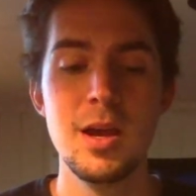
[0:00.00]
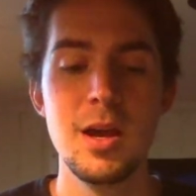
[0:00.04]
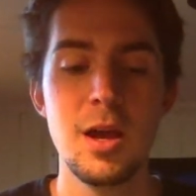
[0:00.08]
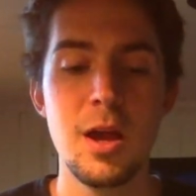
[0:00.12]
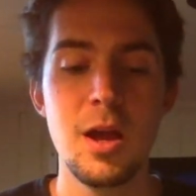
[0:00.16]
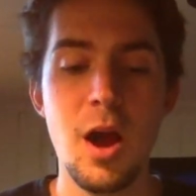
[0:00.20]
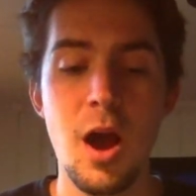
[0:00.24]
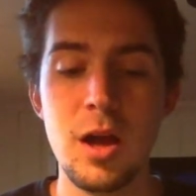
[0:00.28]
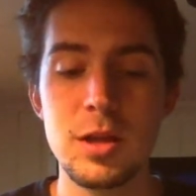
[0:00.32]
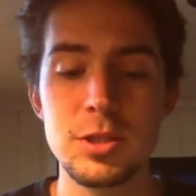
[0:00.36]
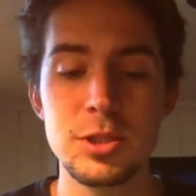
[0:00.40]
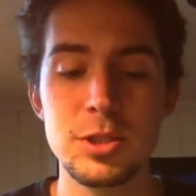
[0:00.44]

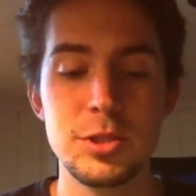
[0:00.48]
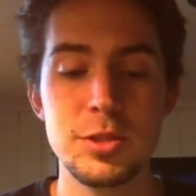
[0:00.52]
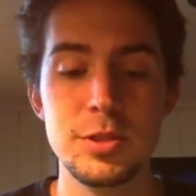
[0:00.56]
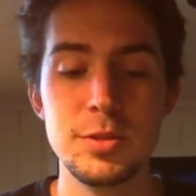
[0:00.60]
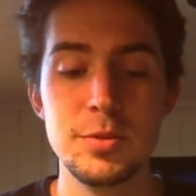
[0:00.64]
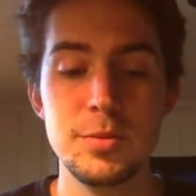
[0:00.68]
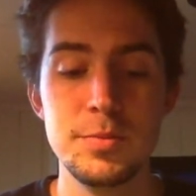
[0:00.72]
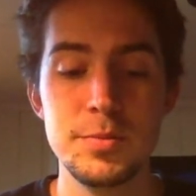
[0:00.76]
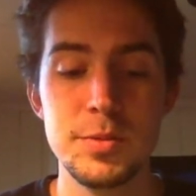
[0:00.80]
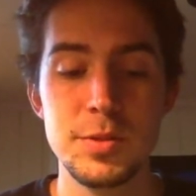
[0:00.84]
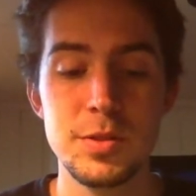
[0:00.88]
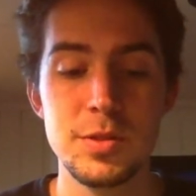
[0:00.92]

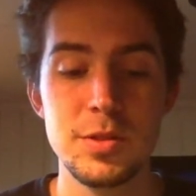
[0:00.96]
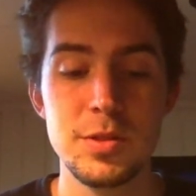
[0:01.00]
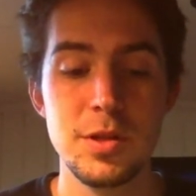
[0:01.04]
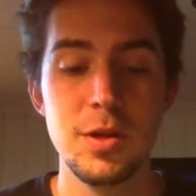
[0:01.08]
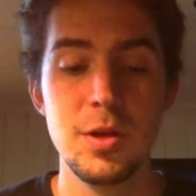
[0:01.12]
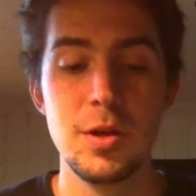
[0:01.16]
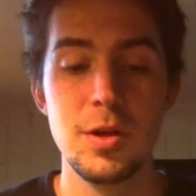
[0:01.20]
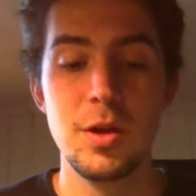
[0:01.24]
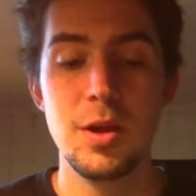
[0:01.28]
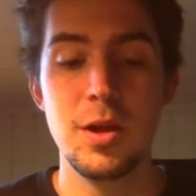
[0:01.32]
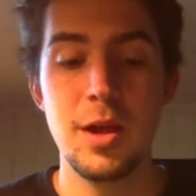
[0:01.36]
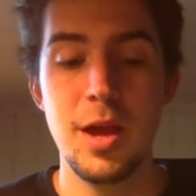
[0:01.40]
Costumes
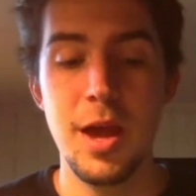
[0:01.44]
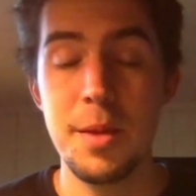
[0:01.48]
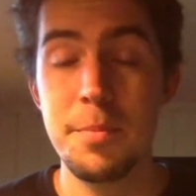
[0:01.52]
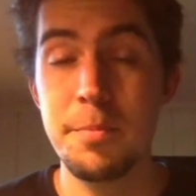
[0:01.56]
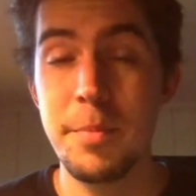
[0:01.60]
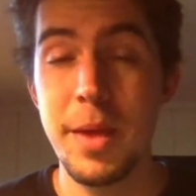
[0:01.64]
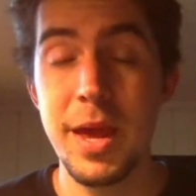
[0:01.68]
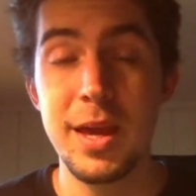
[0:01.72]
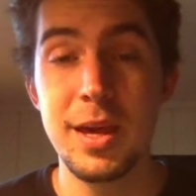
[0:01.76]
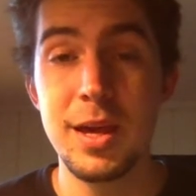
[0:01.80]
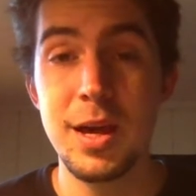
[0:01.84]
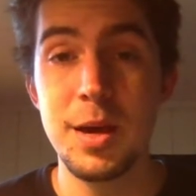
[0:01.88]
and
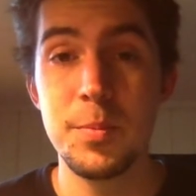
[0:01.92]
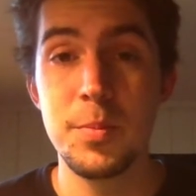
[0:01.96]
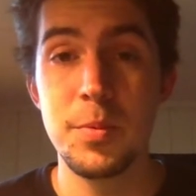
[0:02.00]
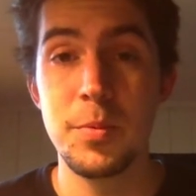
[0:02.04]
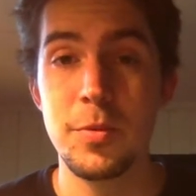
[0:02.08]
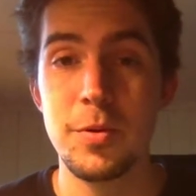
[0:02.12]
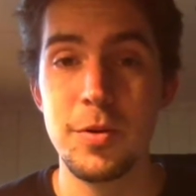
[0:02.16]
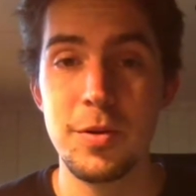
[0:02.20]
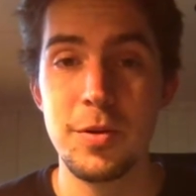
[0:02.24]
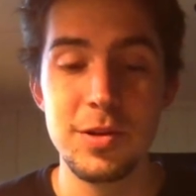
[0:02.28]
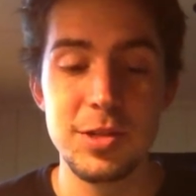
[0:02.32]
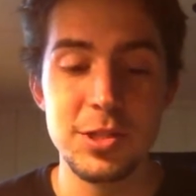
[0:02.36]
makeup
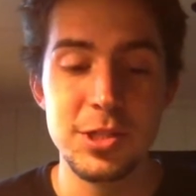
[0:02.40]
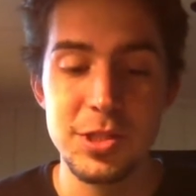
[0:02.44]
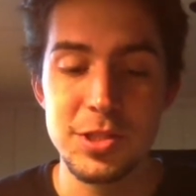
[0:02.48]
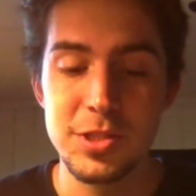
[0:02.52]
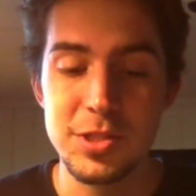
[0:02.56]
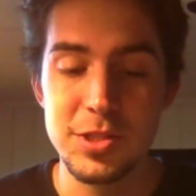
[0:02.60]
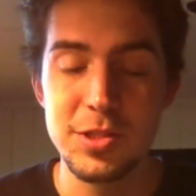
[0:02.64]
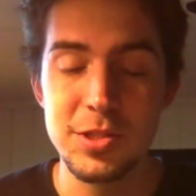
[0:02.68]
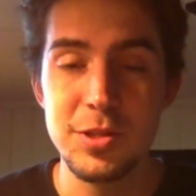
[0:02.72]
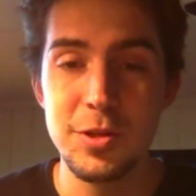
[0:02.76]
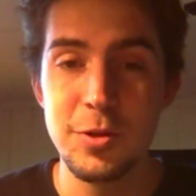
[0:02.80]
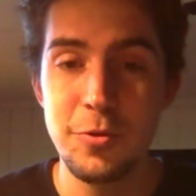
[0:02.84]
were
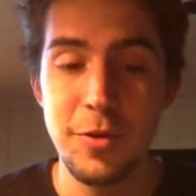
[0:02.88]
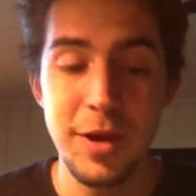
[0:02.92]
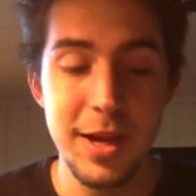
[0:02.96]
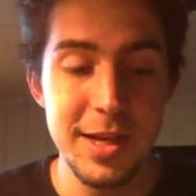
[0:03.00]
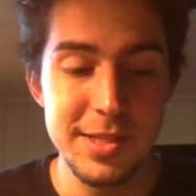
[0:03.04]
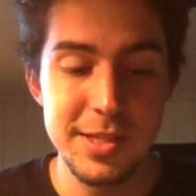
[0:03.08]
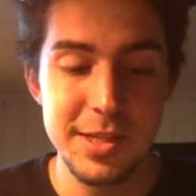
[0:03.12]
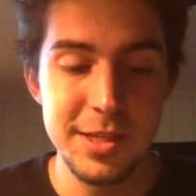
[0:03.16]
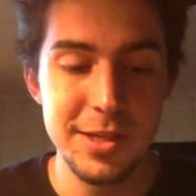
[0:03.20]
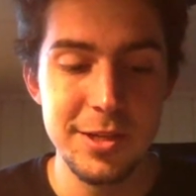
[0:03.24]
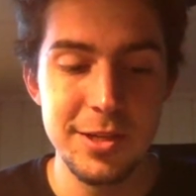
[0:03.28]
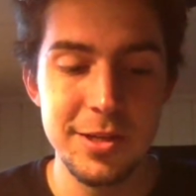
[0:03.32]
just
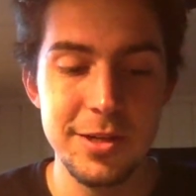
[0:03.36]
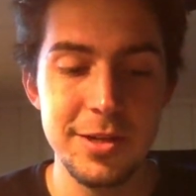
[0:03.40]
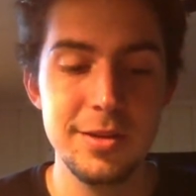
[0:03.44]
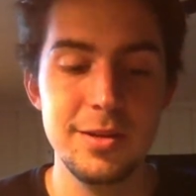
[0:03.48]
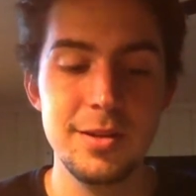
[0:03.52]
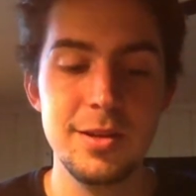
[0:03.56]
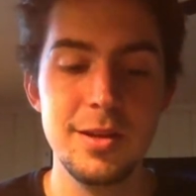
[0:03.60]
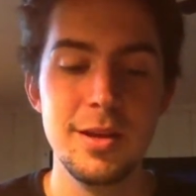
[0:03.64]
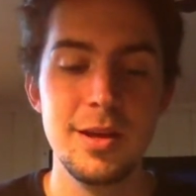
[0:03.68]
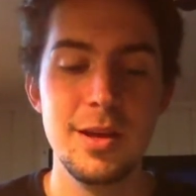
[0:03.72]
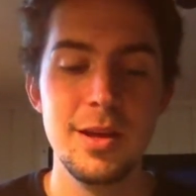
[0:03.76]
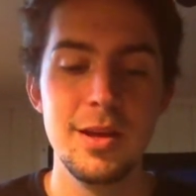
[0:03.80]
crazy
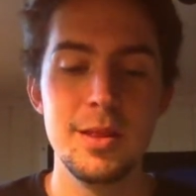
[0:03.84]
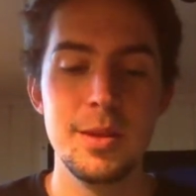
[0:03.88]
good.